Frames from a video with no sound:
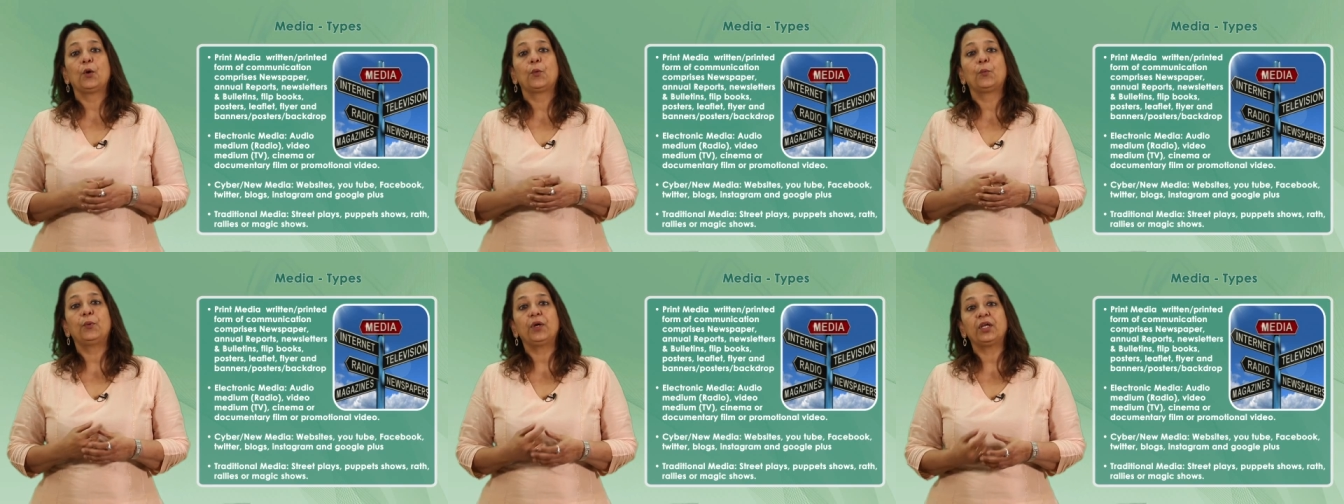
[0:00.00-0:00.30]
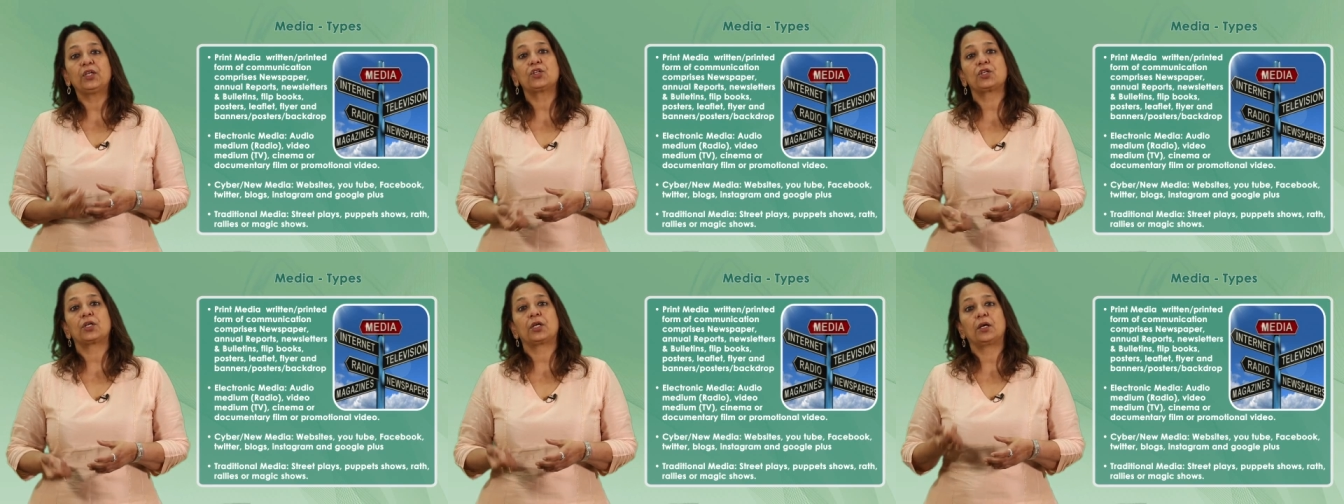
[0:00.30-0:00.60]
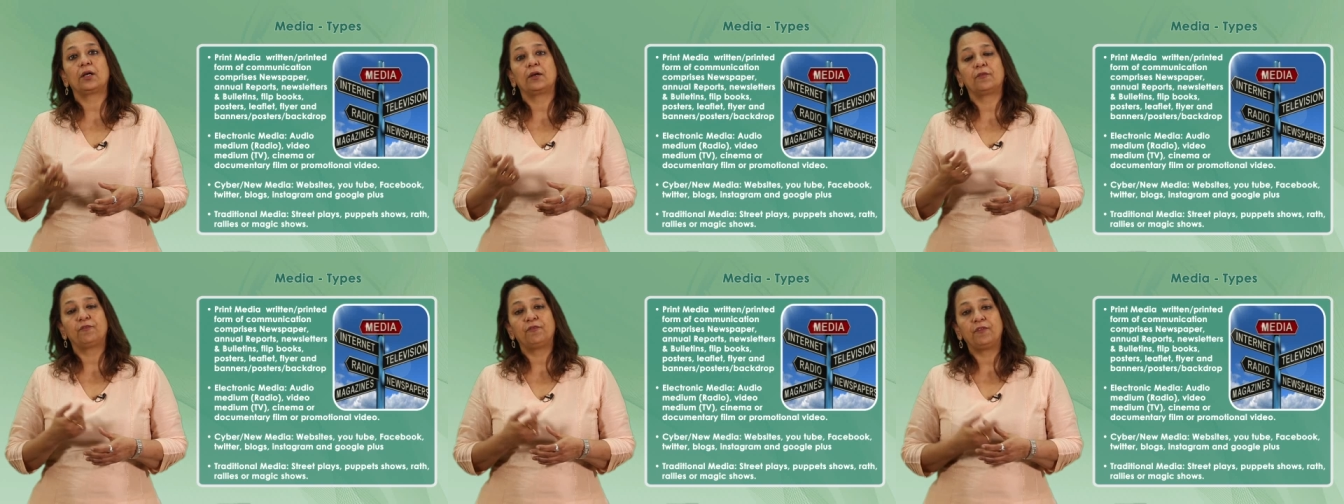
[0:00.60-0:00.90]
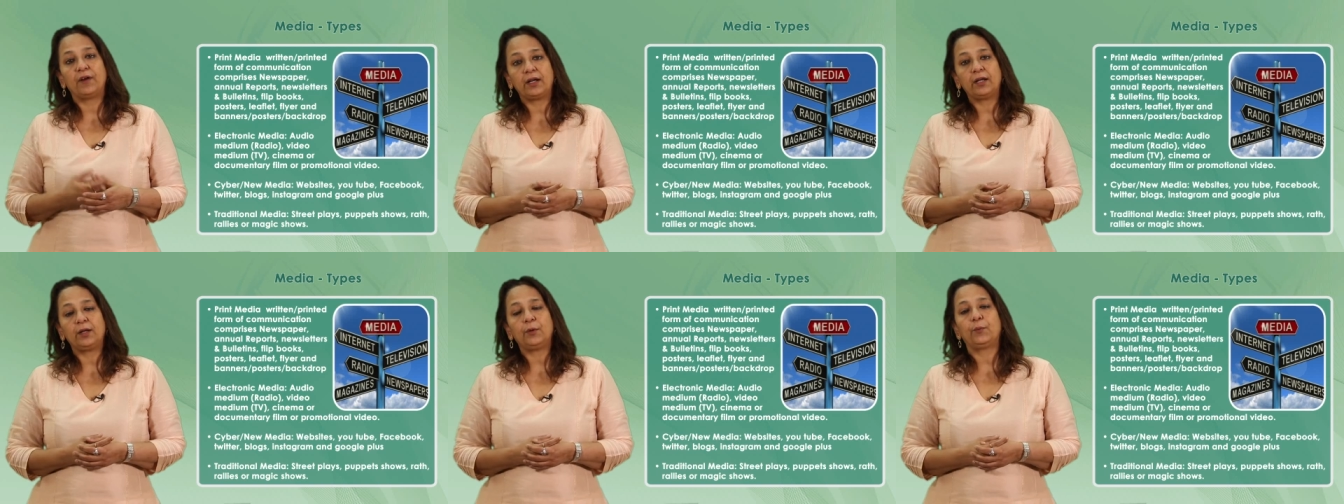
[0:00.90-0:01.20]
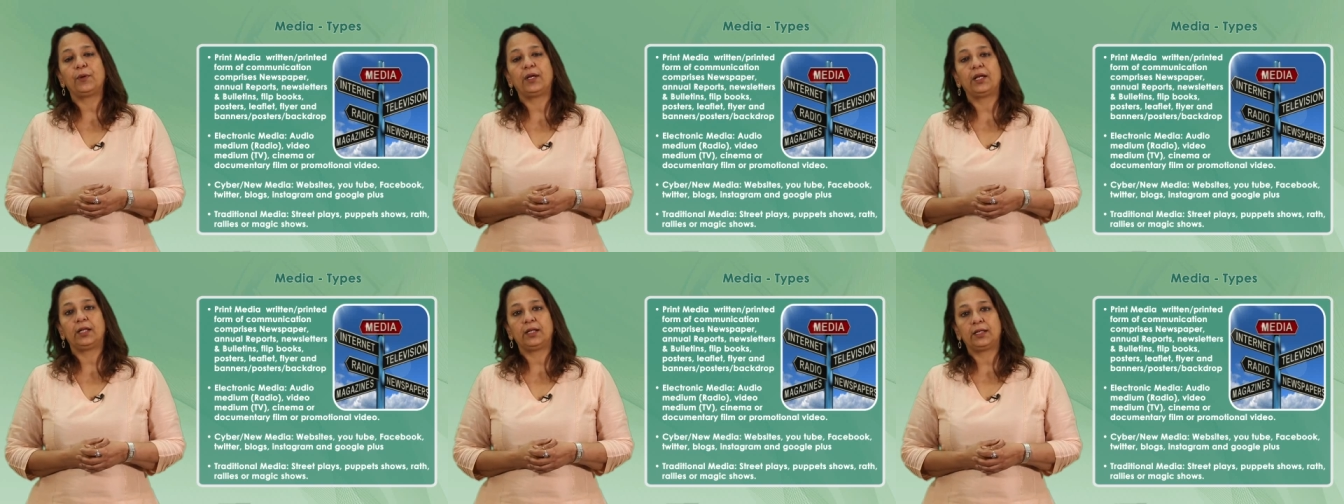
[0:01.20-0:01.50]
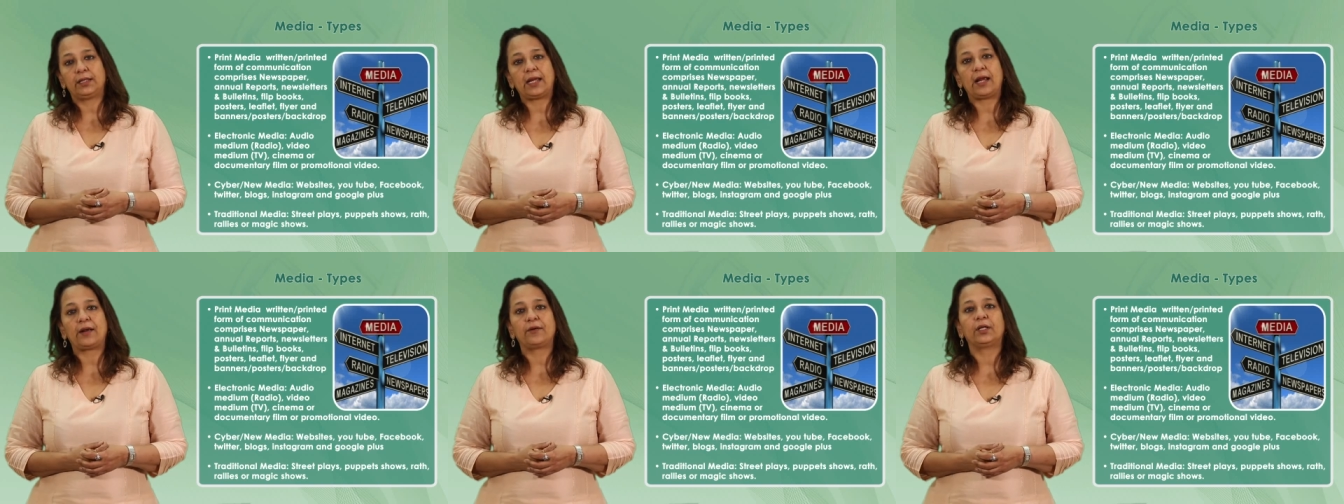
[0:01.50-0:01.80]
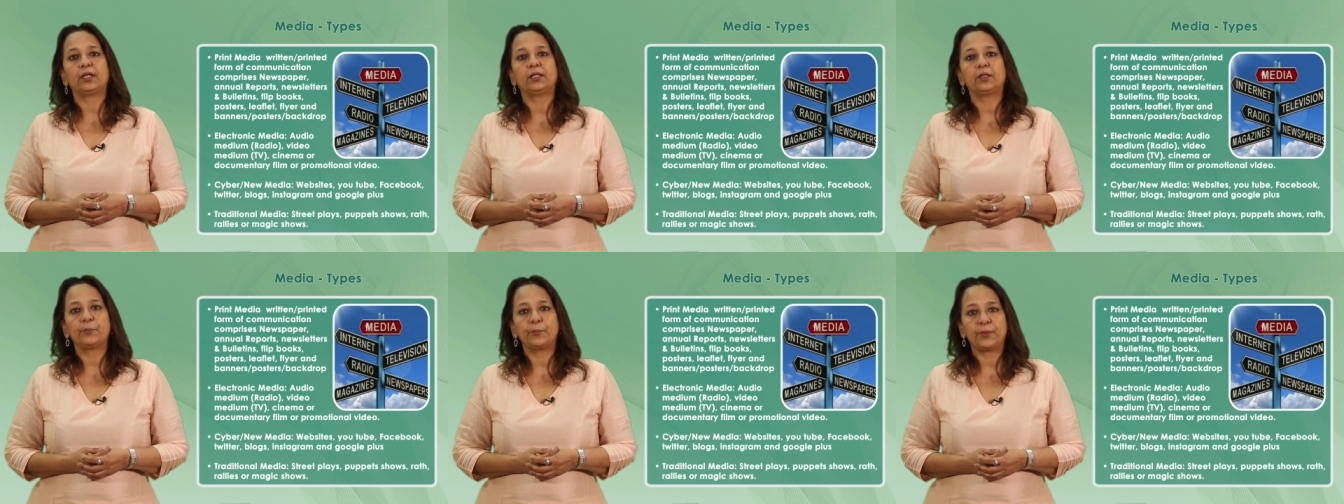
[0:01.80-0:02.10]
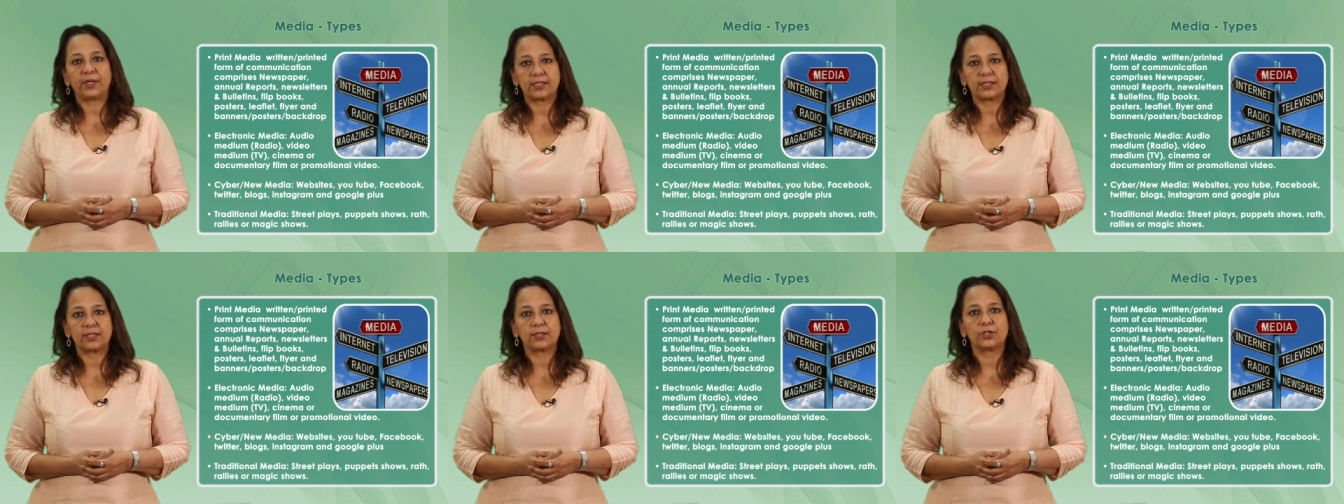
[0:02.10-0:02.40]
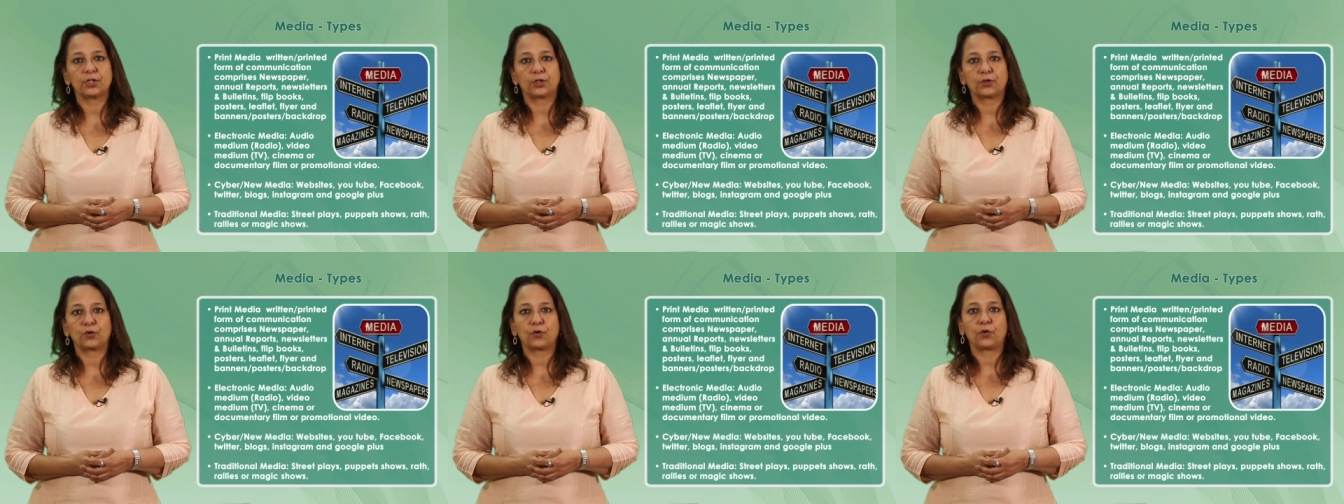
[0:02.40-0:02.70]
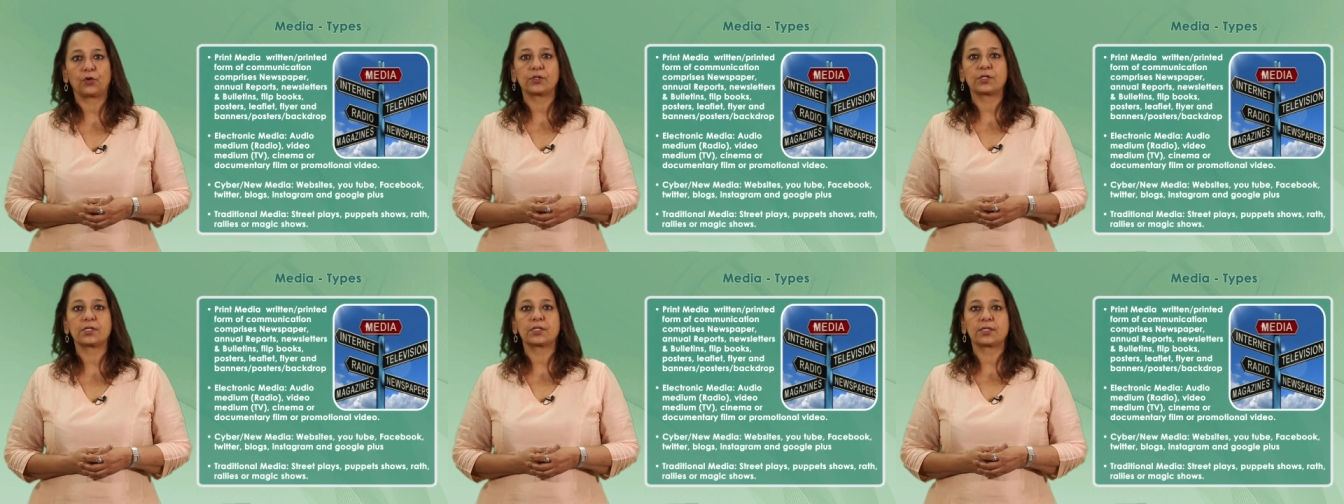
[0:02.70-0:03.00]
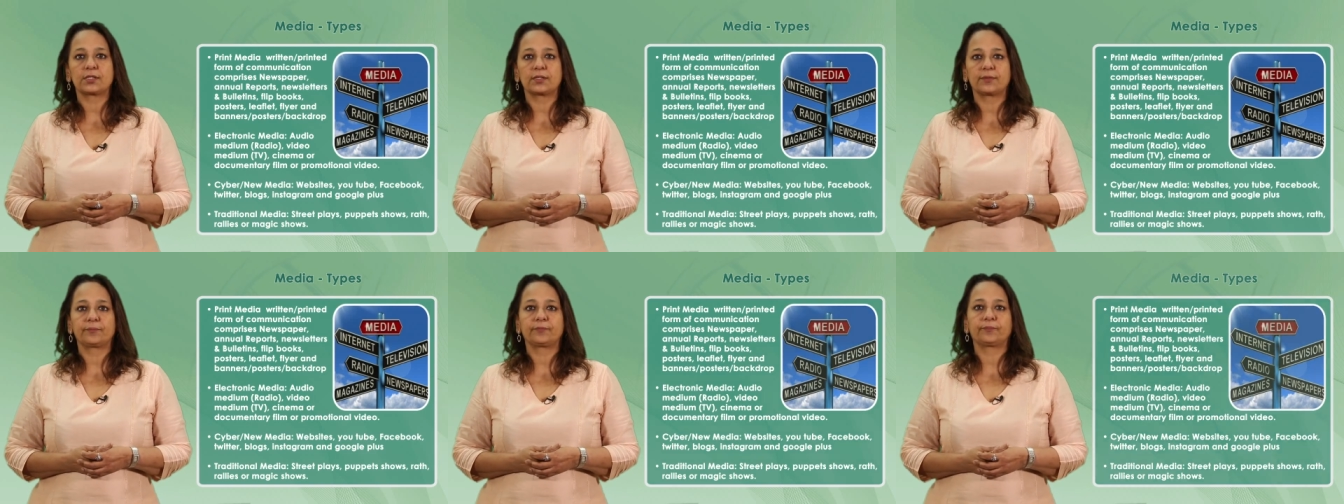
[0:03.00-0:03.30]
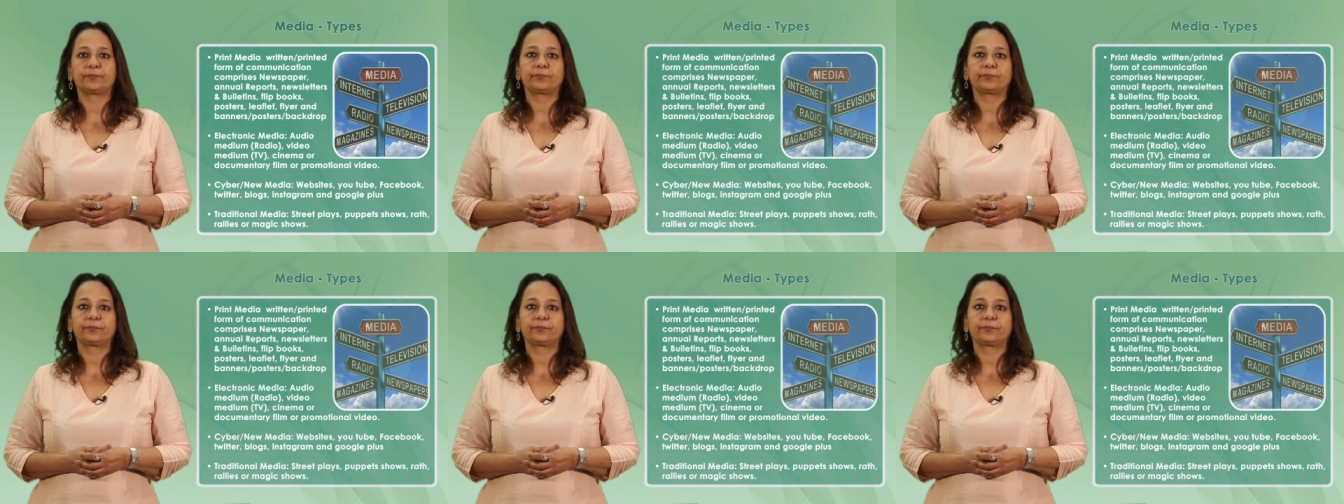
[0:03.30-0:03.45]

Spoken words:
which very well carry the message across.